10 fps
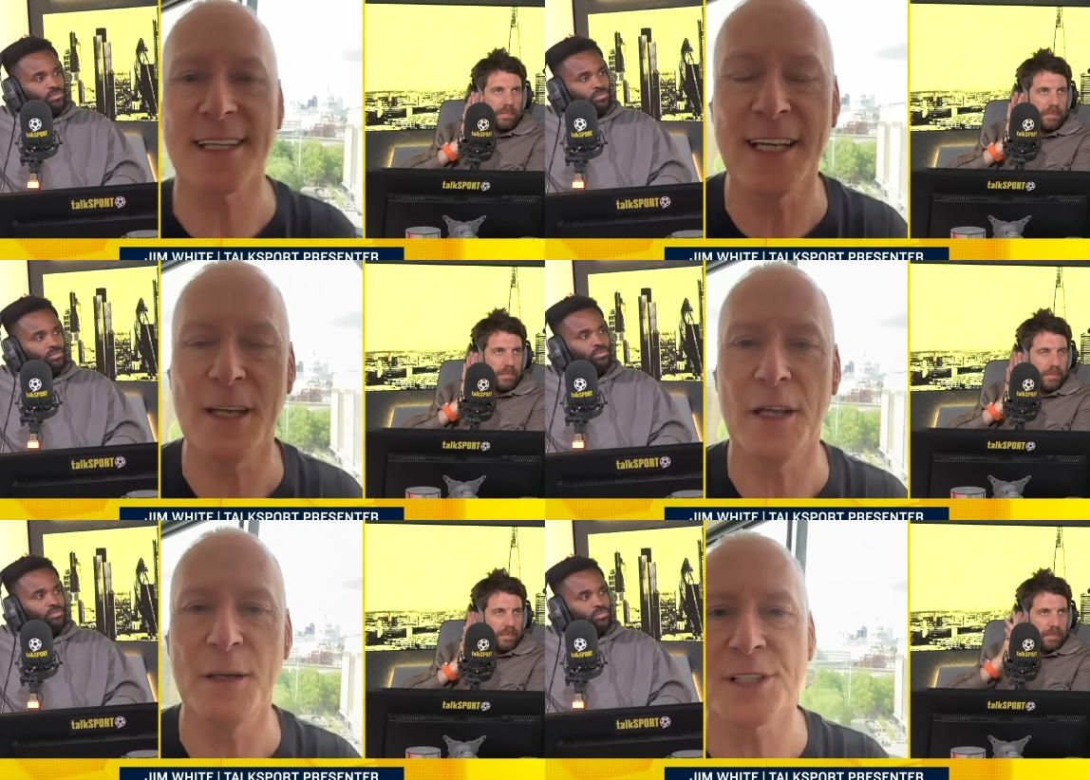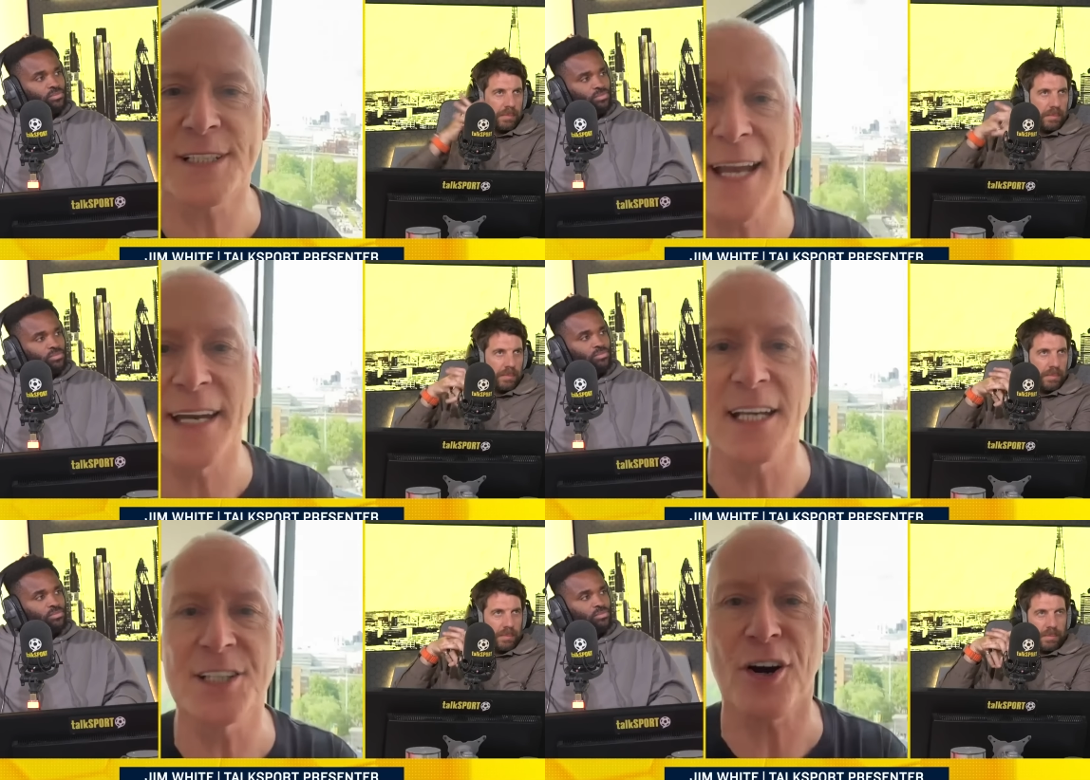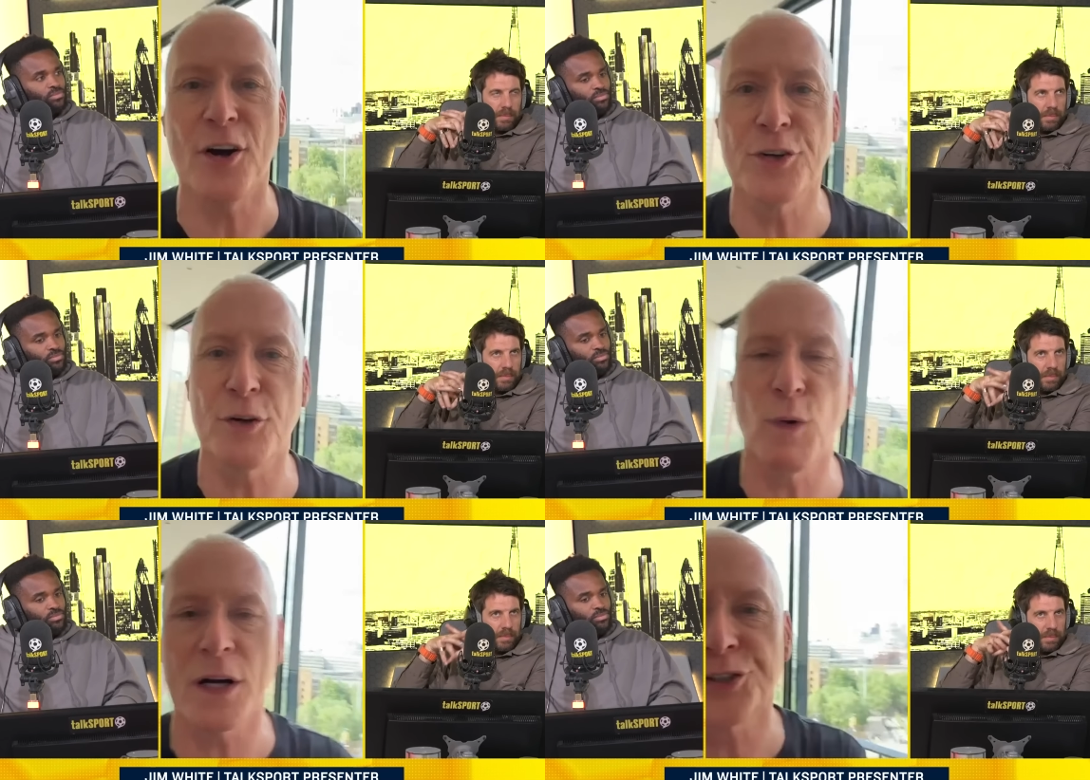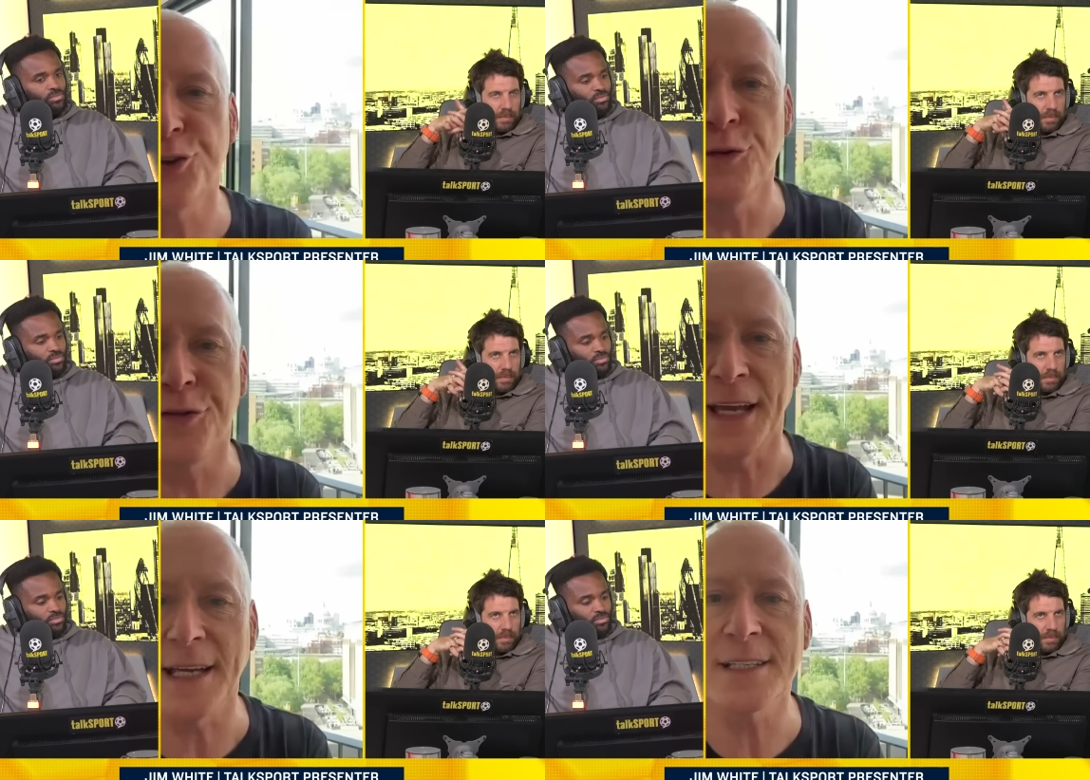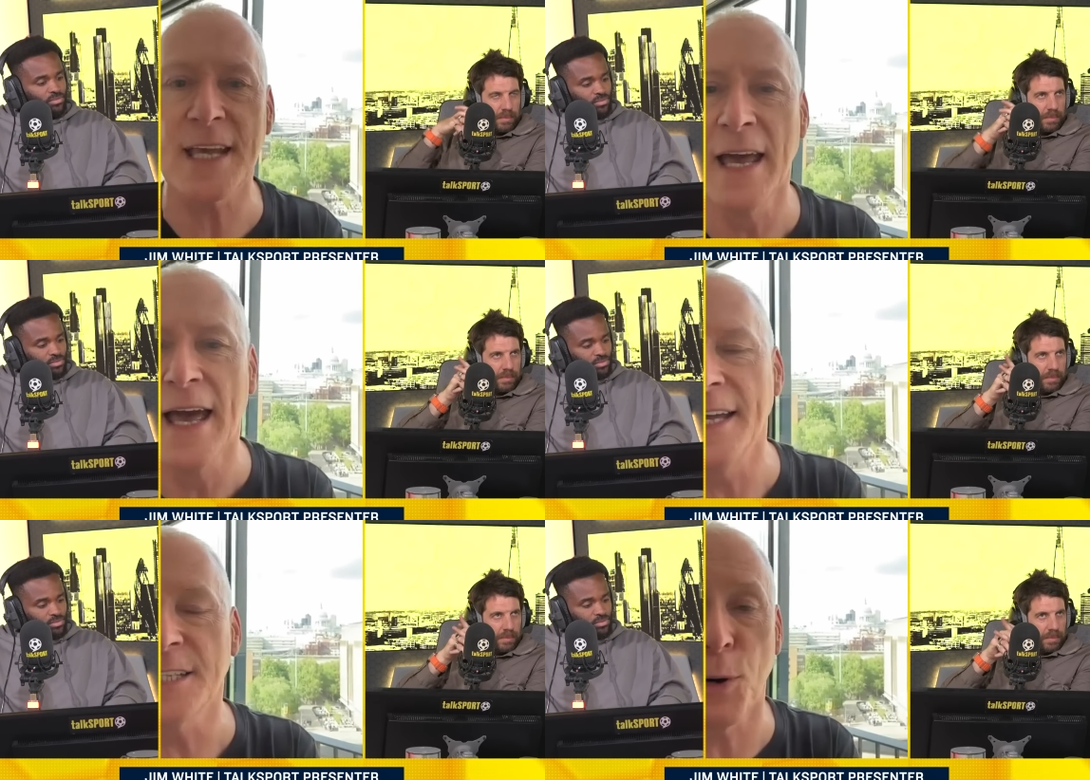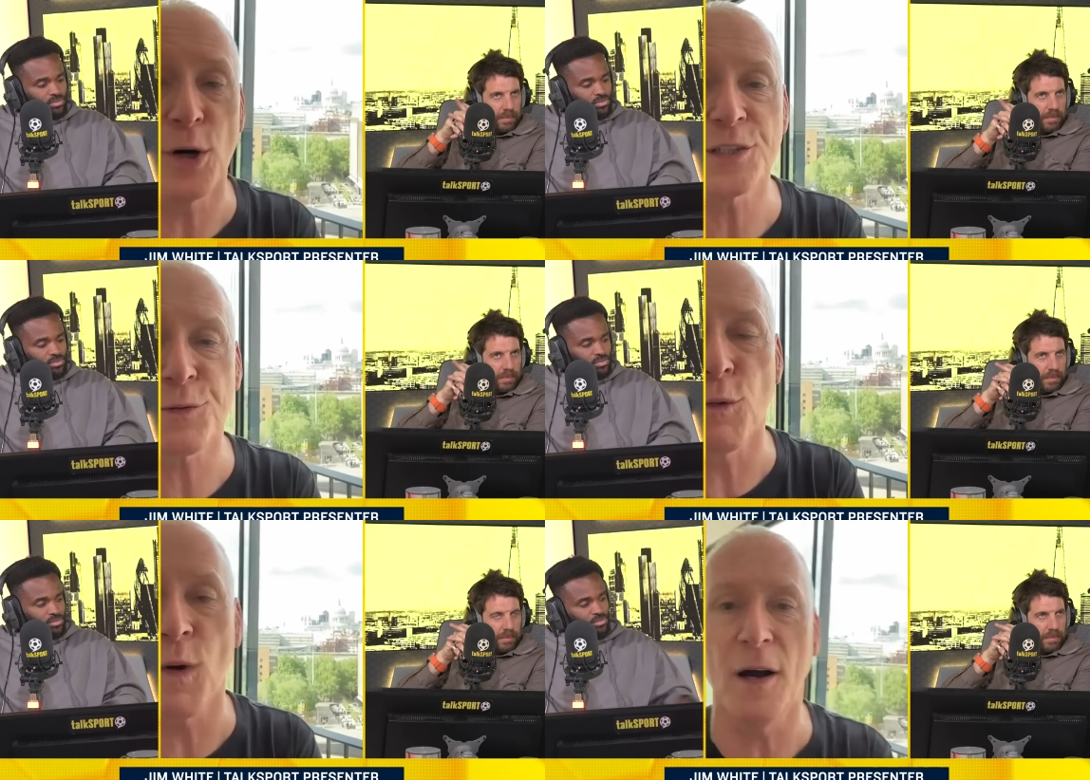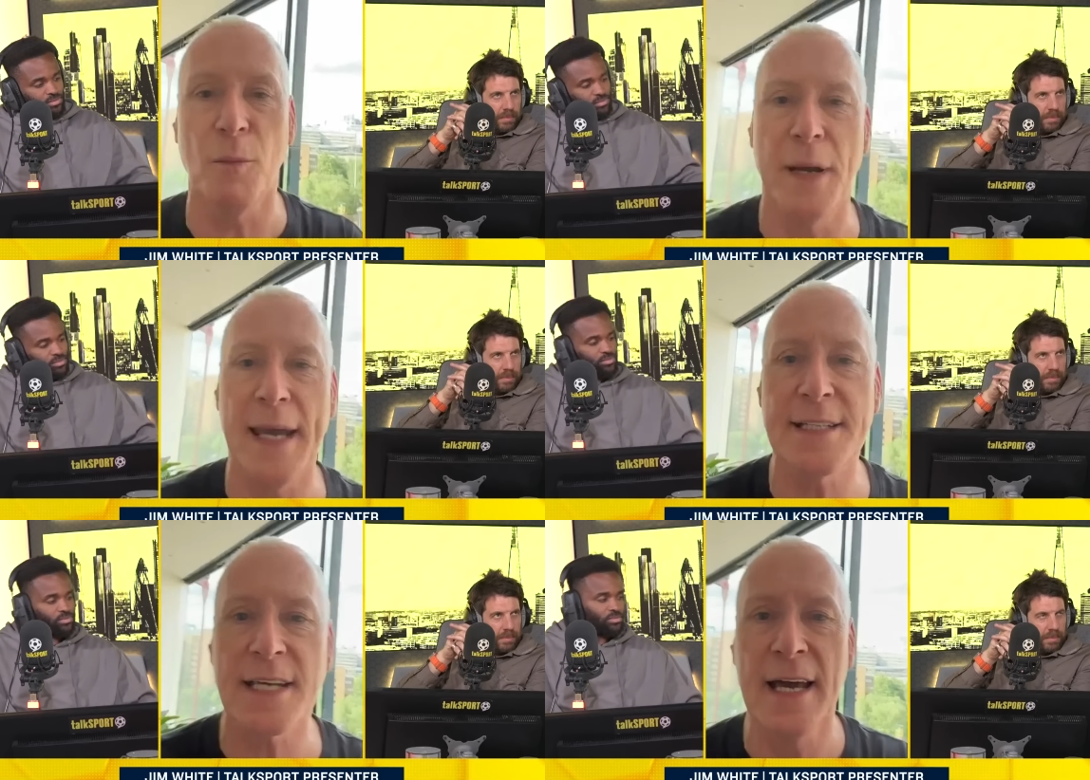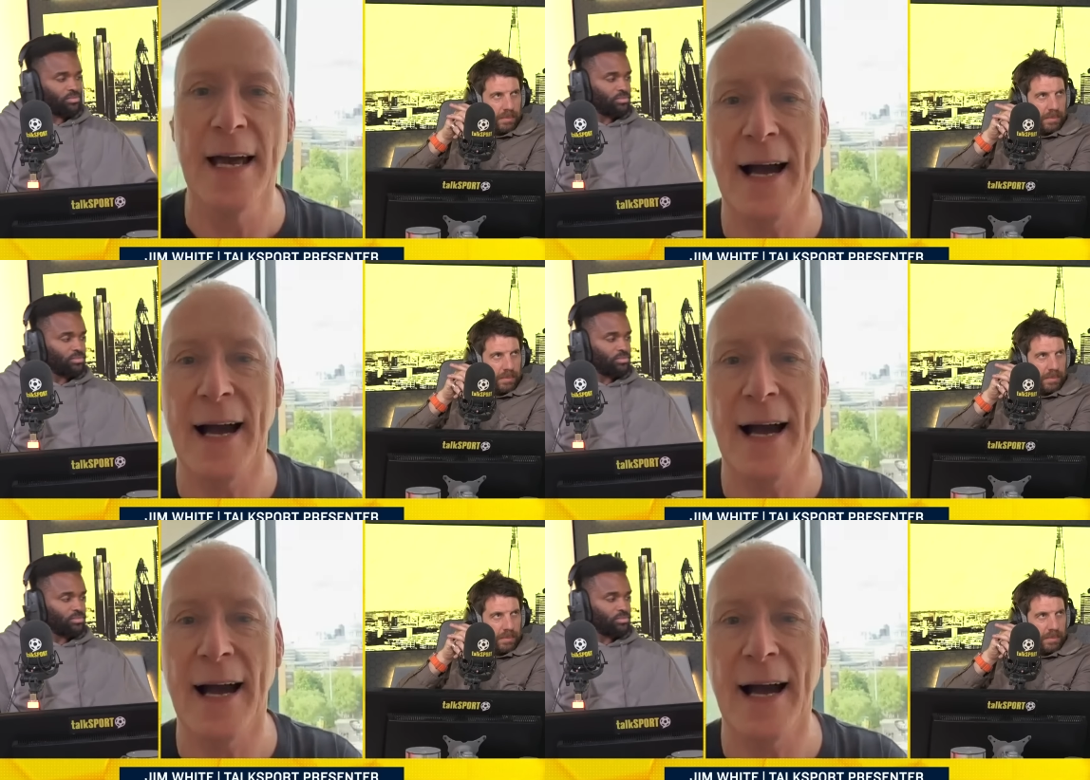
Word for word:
Speaker 1: And he, he, was standing his ground on one or two things. His points were well made.